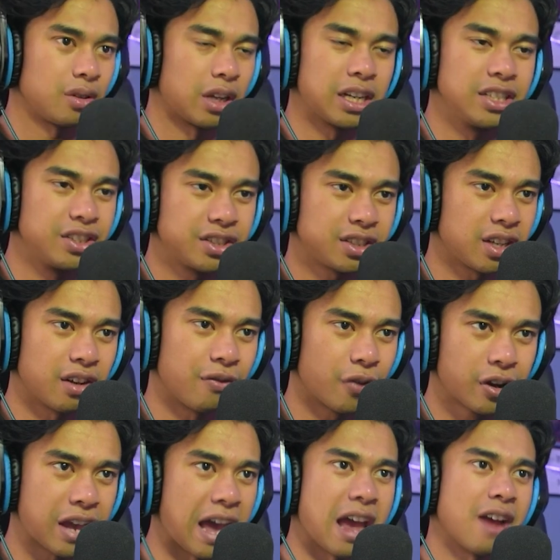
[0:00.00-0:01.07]
Like he's just gonna
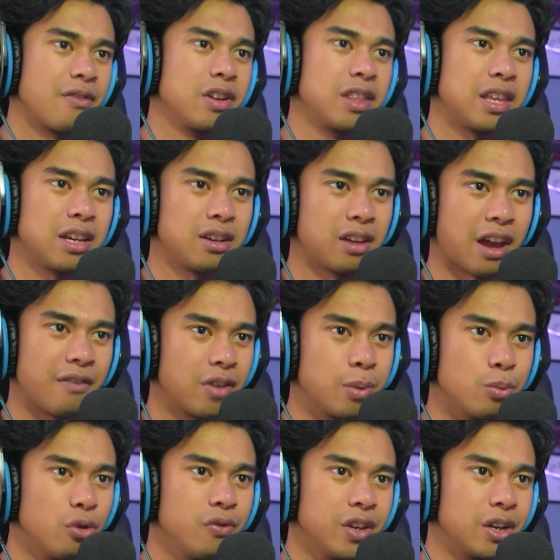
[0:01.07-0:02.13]
forget everything every movie